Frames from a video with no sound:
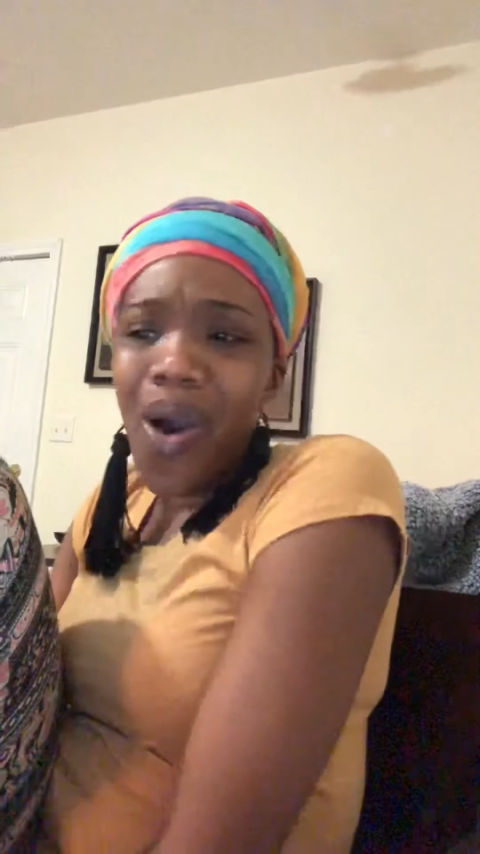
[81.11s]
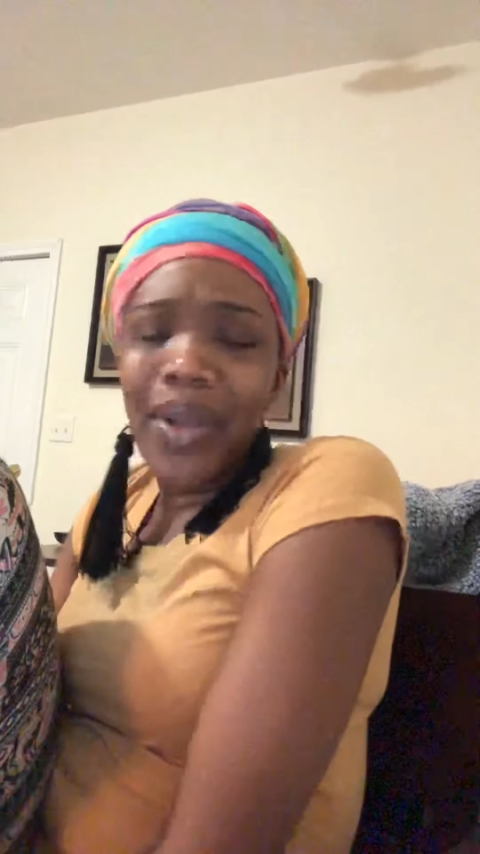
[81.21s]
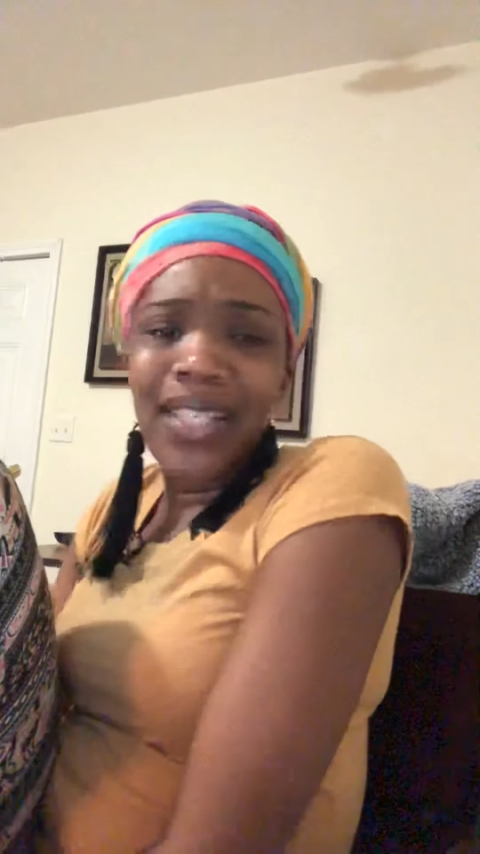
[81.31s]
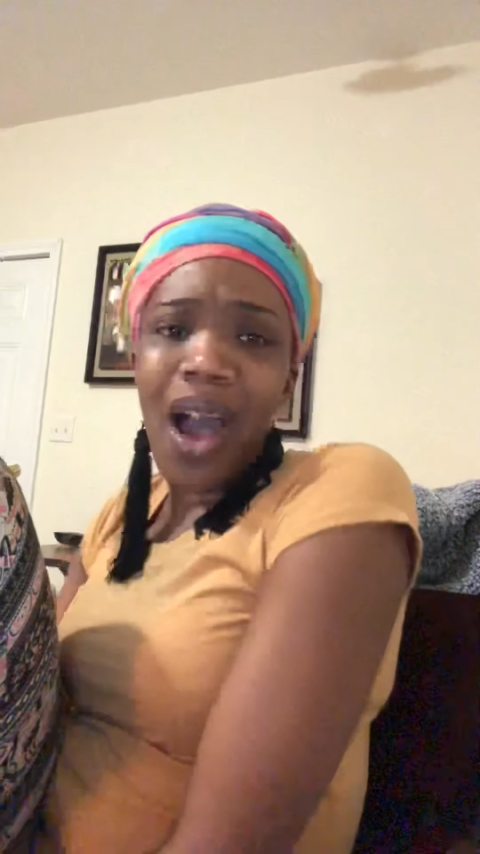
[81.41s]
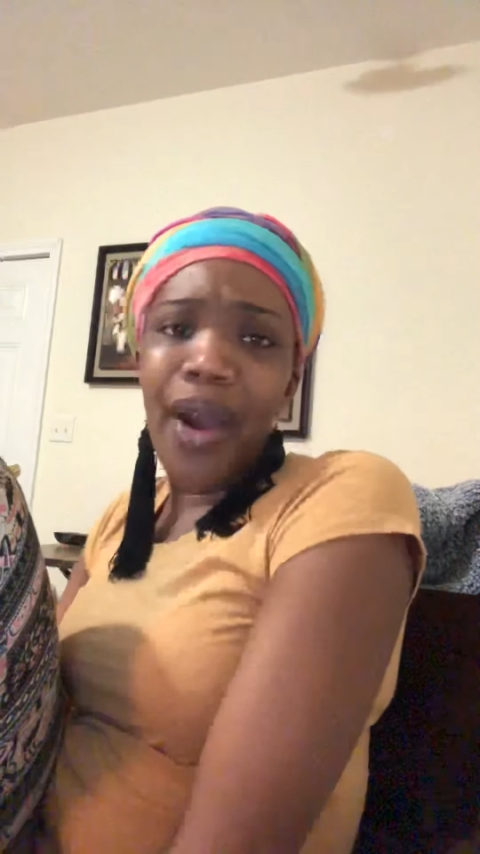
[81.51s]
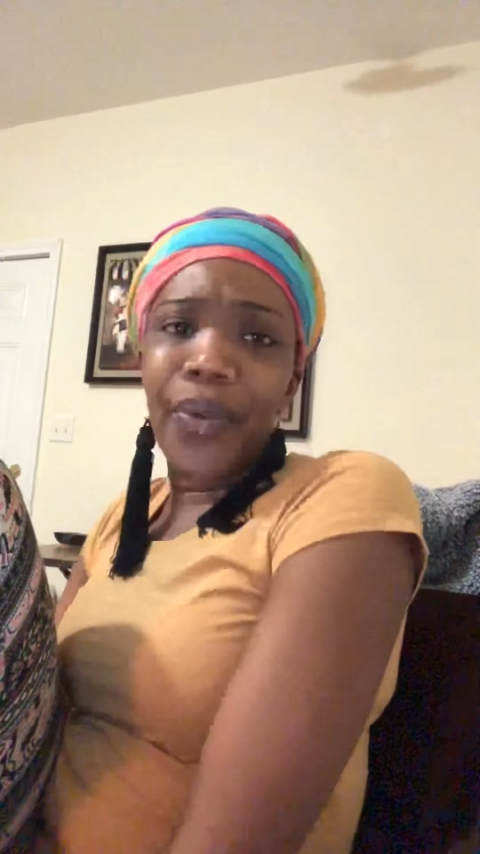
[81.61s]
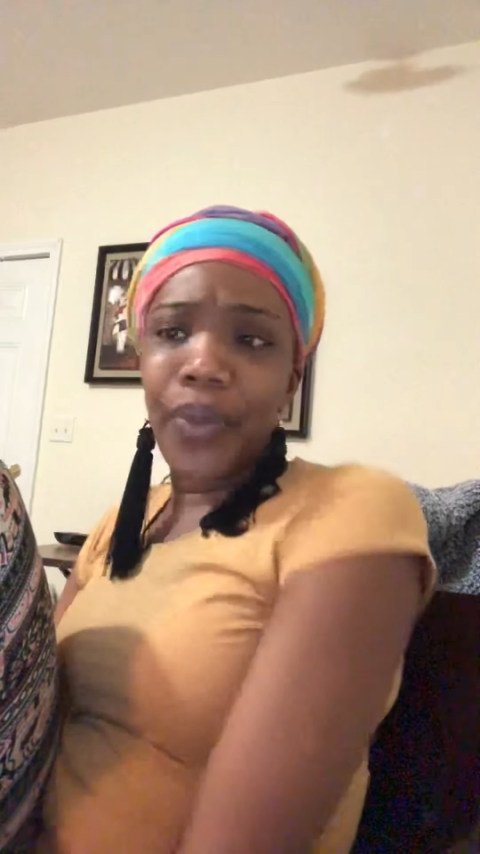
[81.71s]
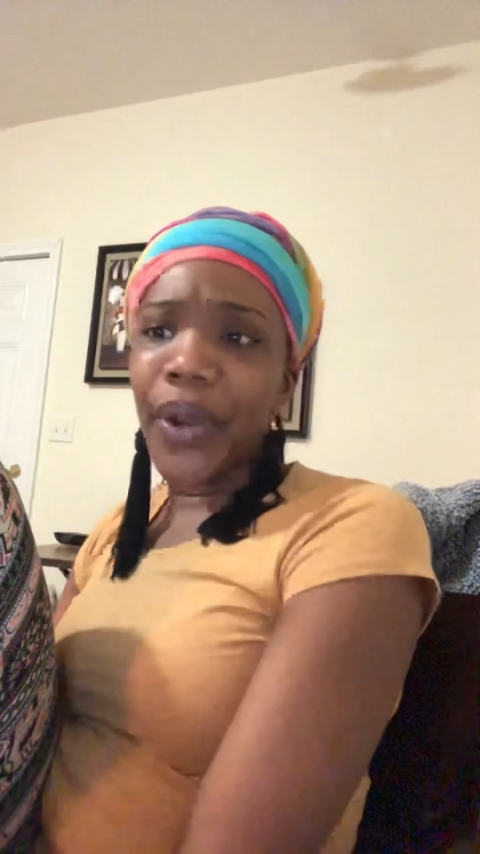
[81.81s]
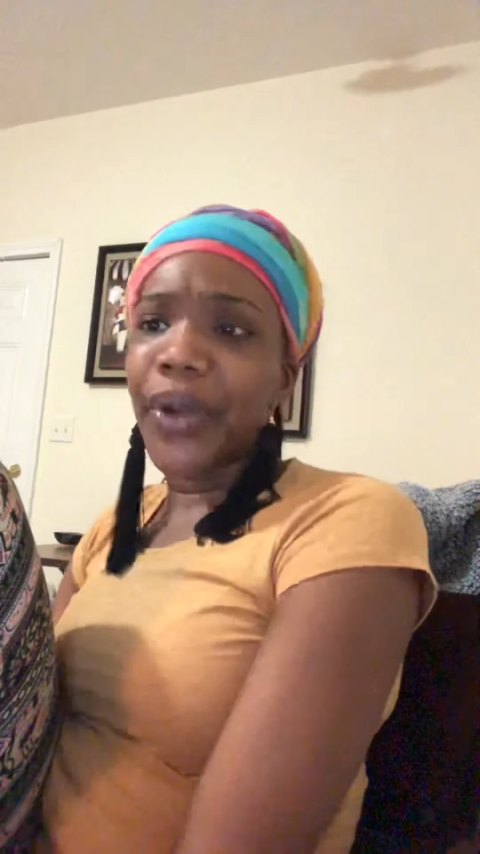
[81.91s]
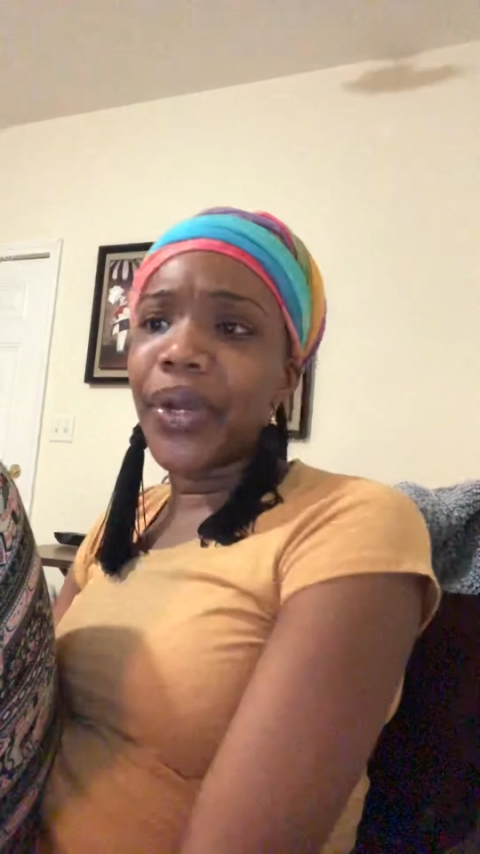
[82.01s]
always hard
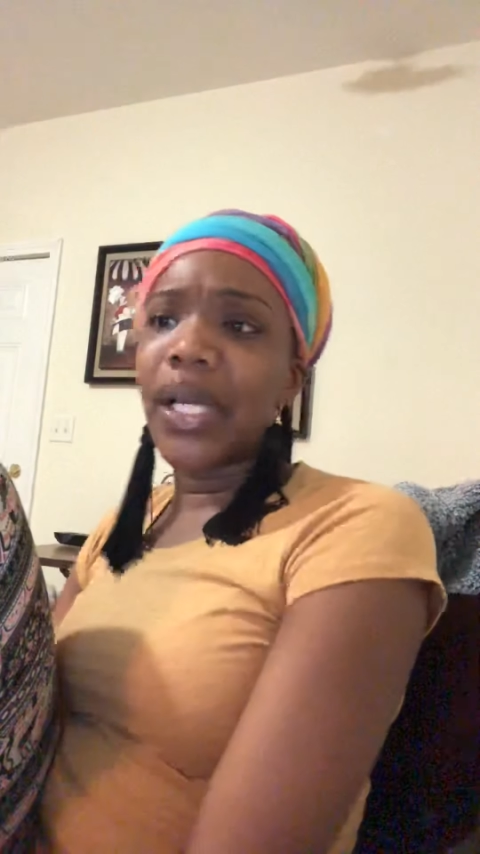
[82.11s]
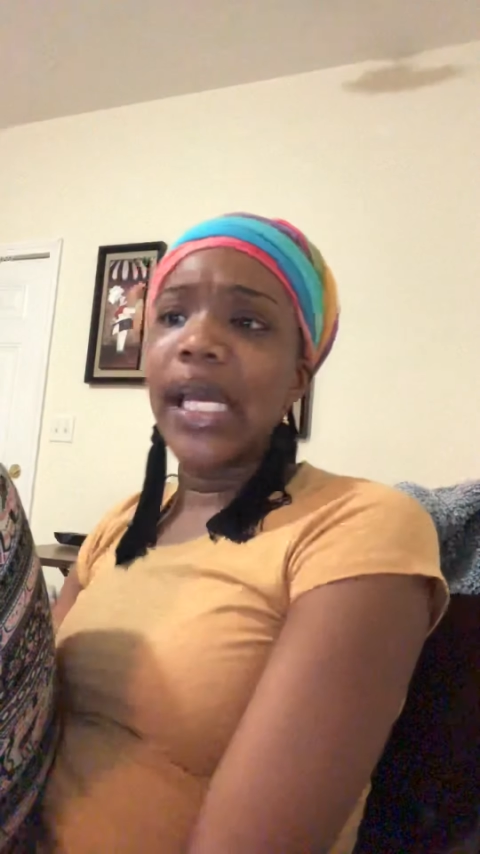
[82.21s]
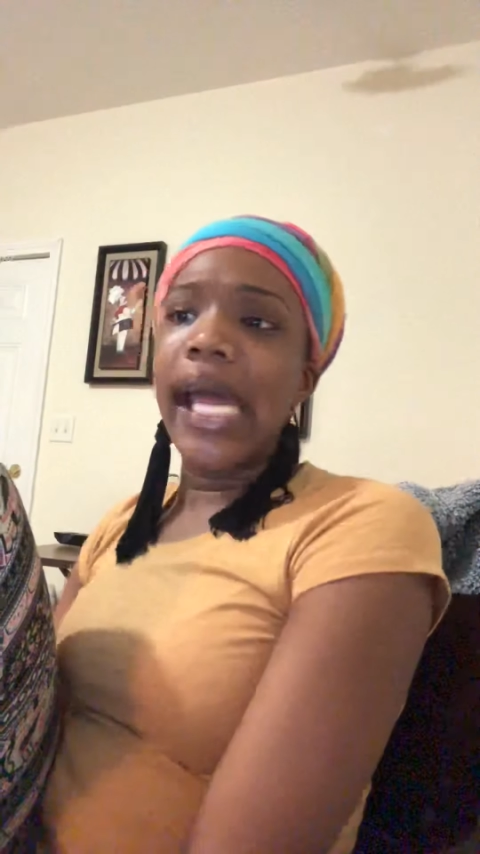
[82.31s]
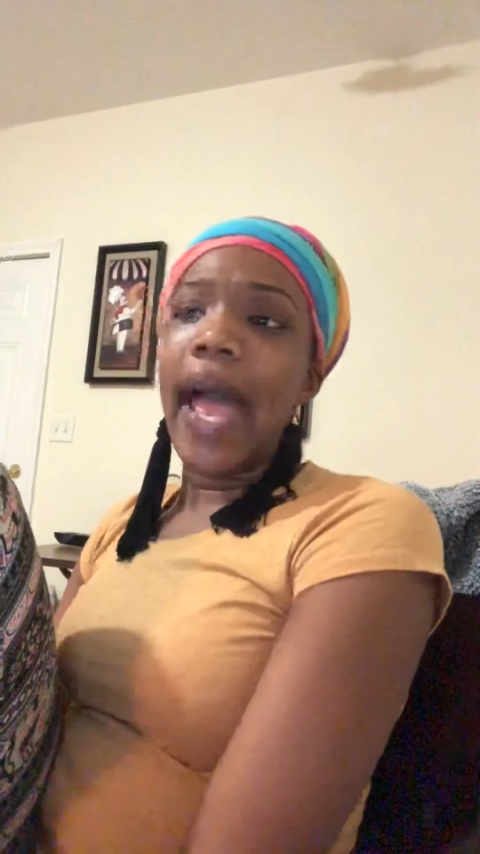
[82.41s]
work.